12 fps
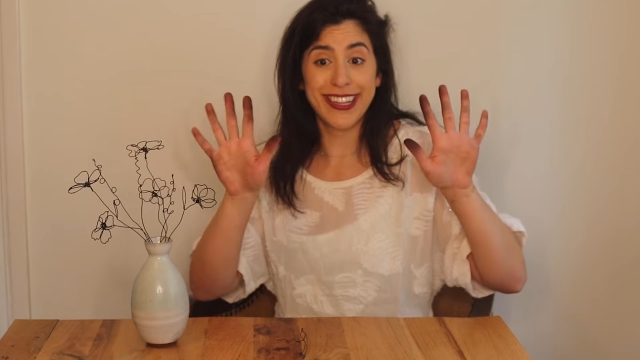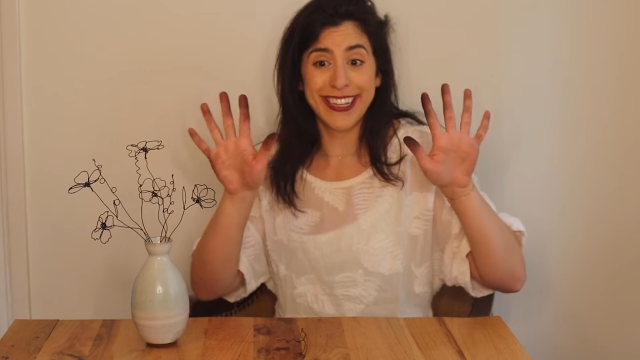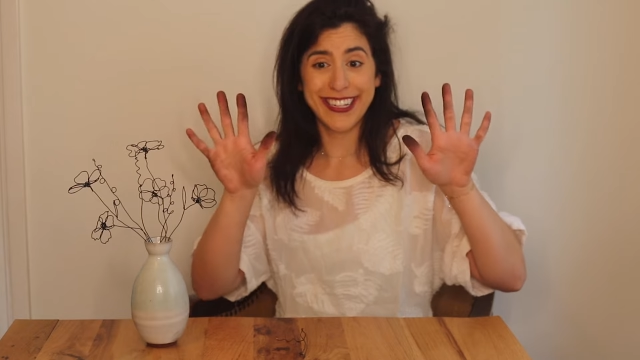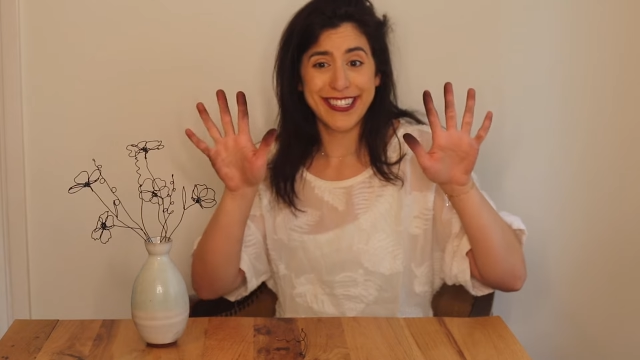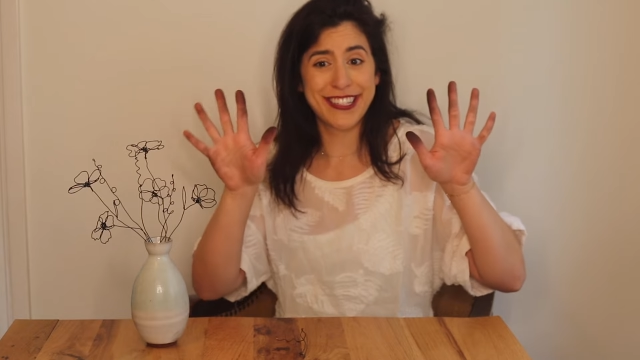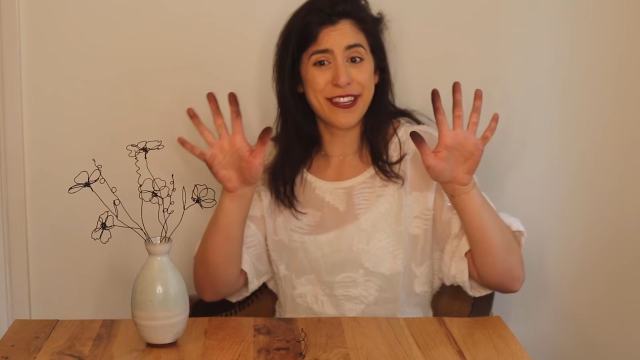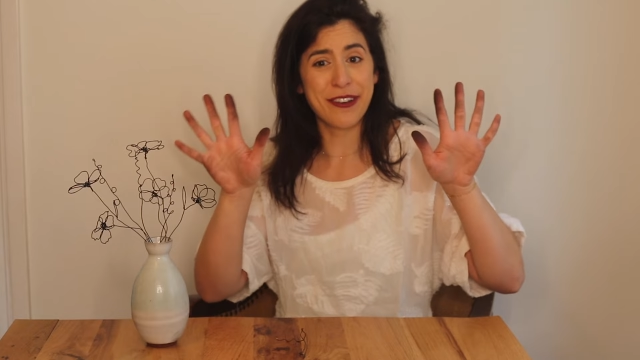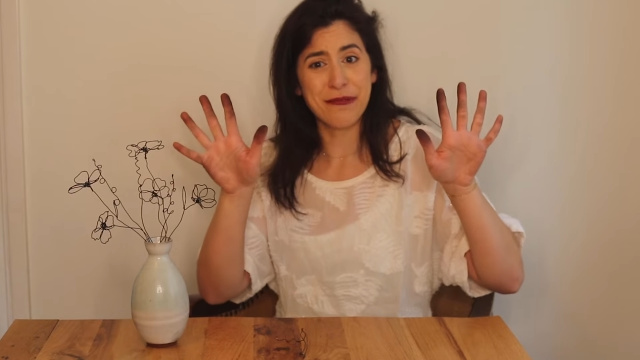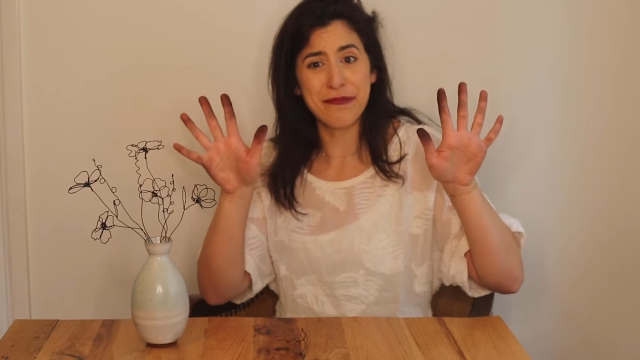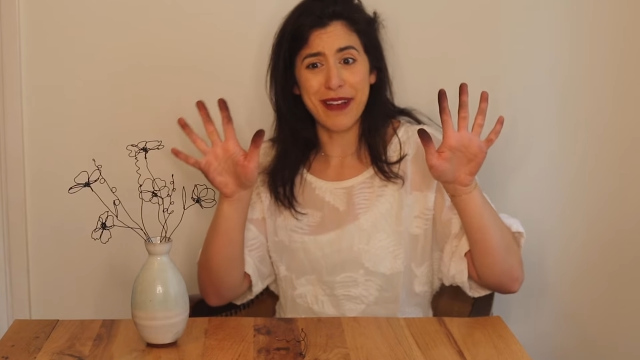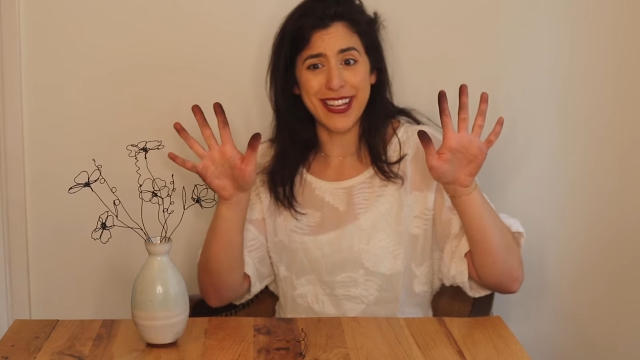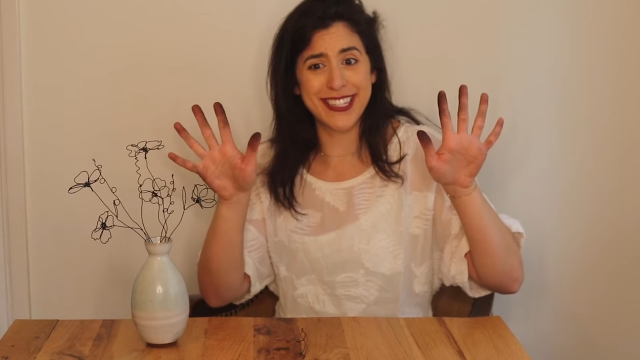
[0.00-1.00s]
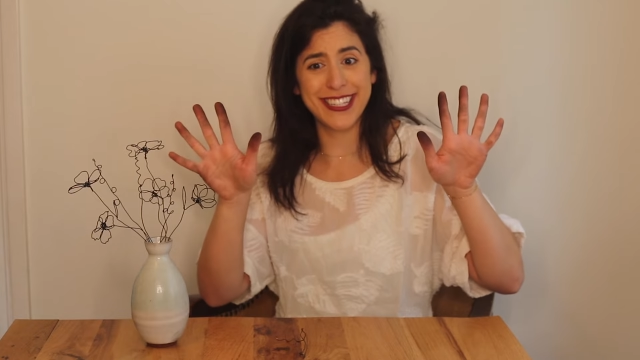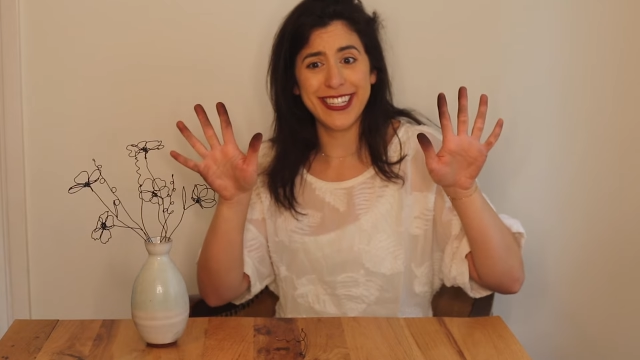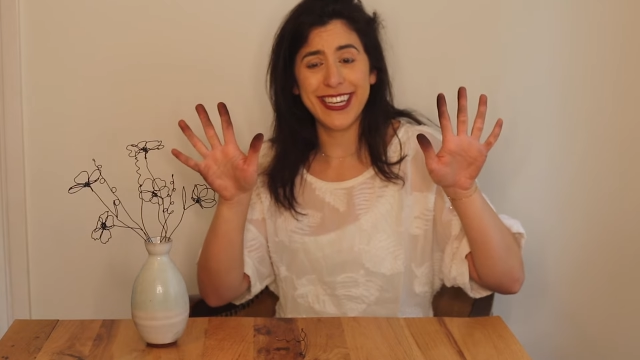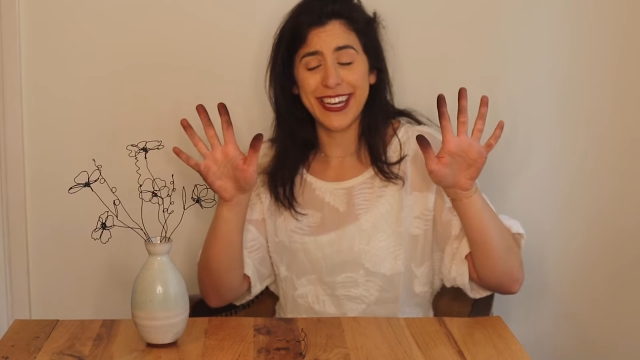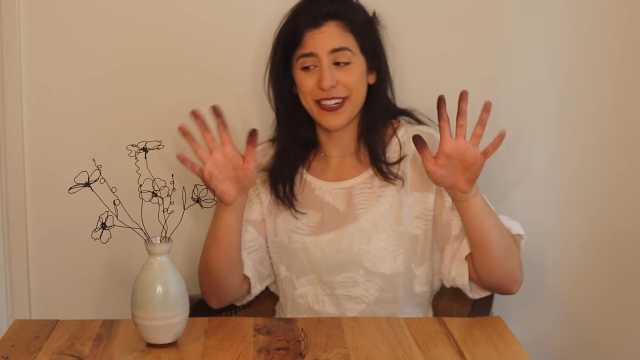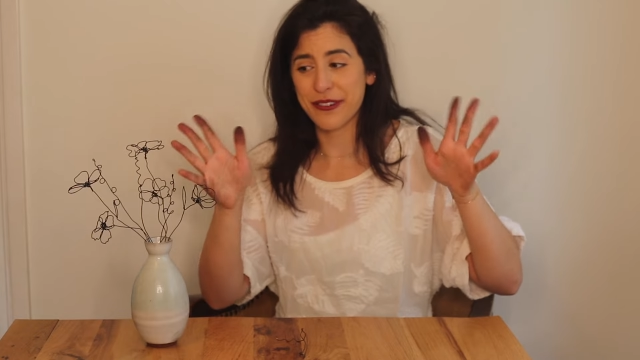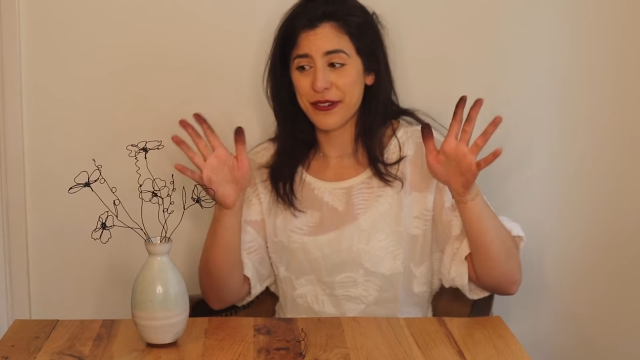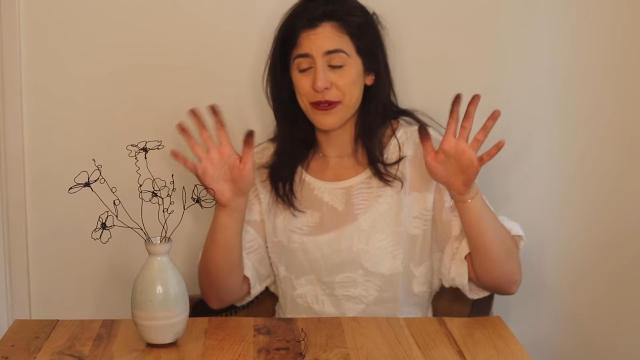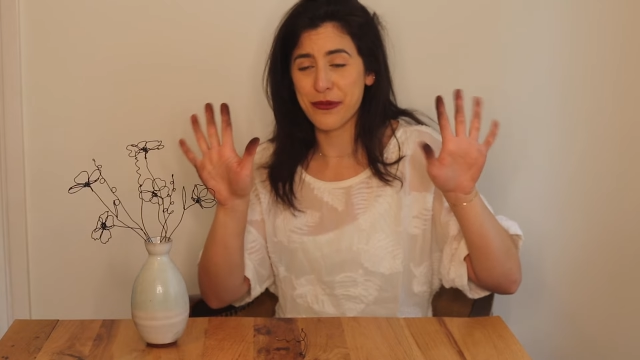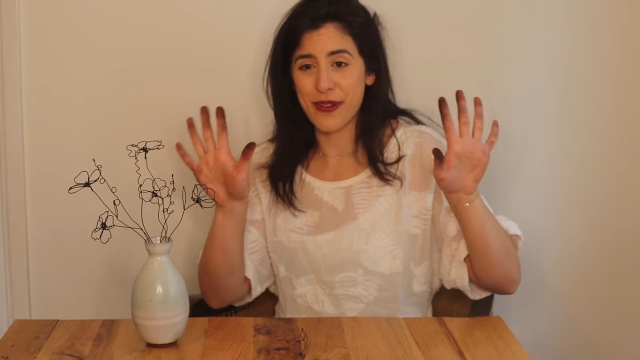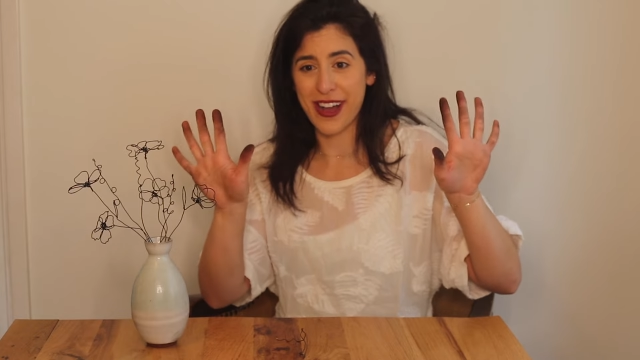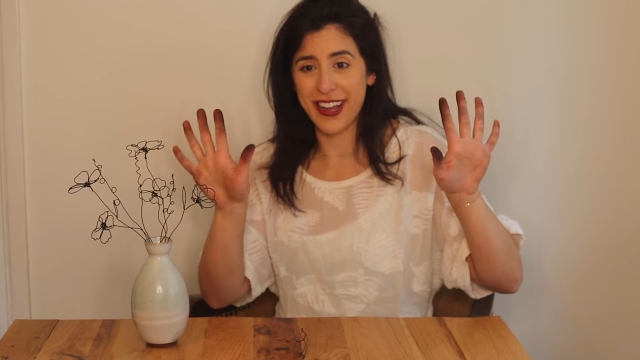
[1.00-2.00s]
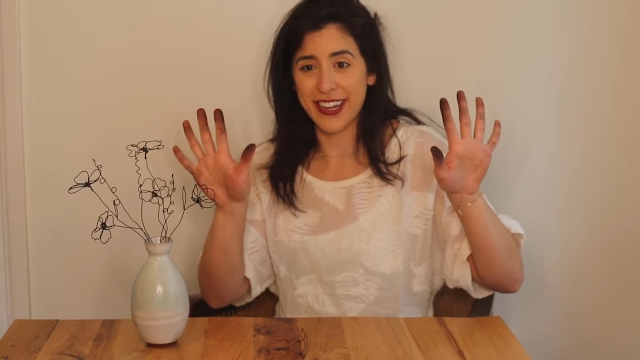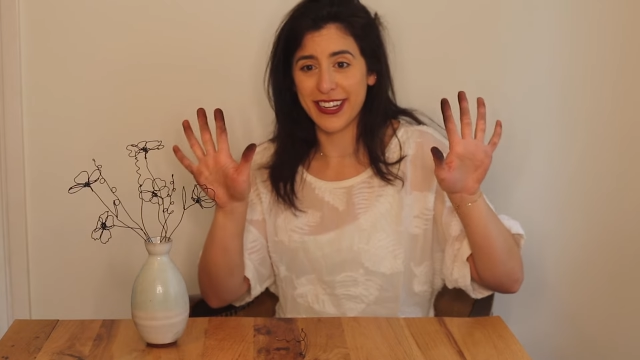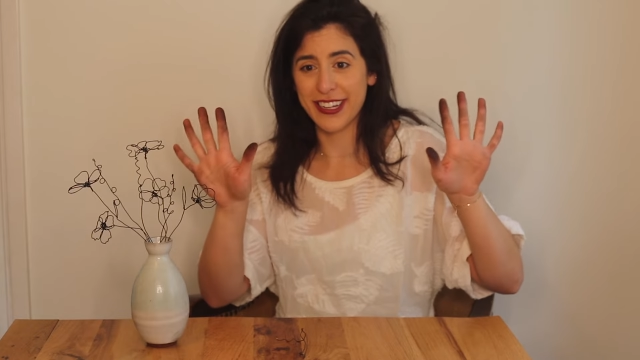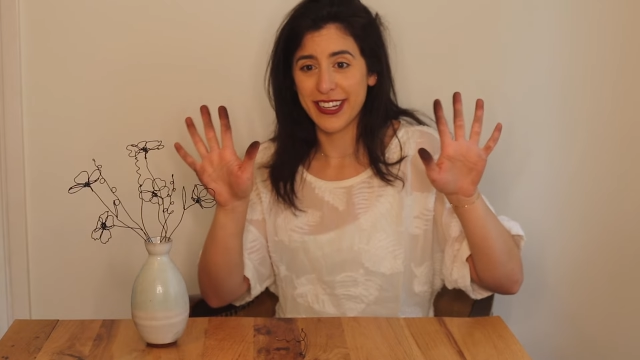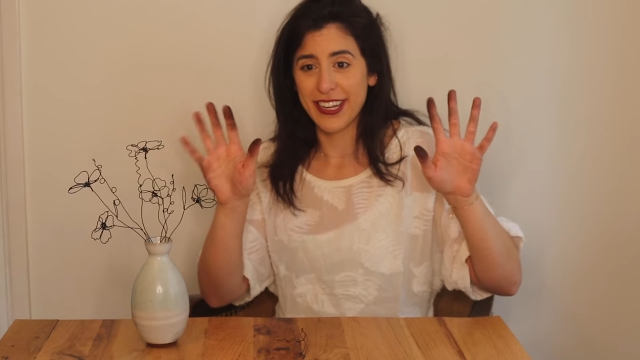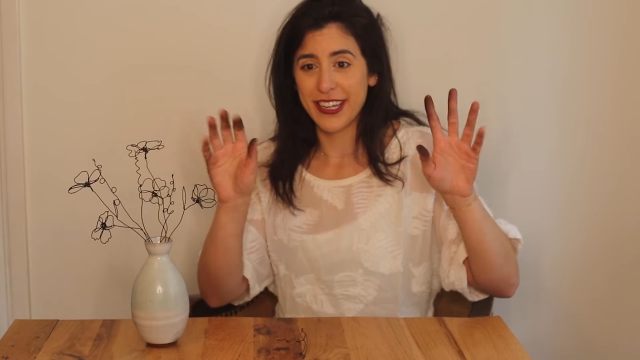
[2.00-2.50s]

like so messy. I don't know why